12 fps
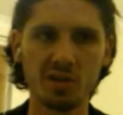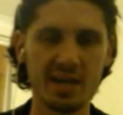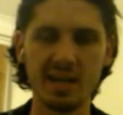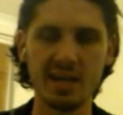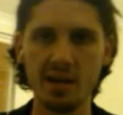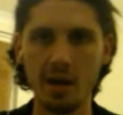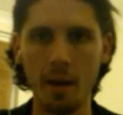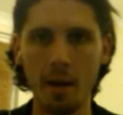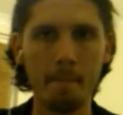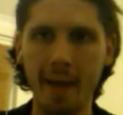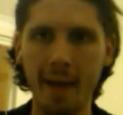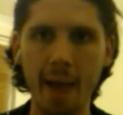in and a
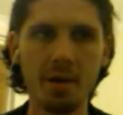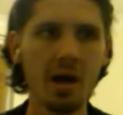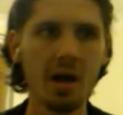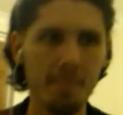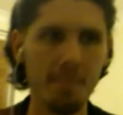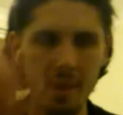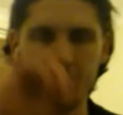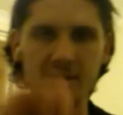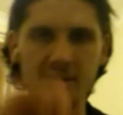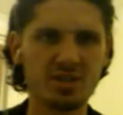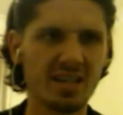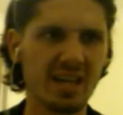map, maybe
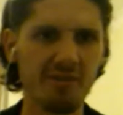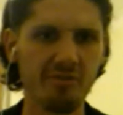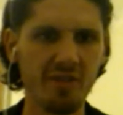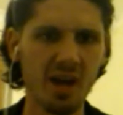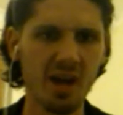just to give,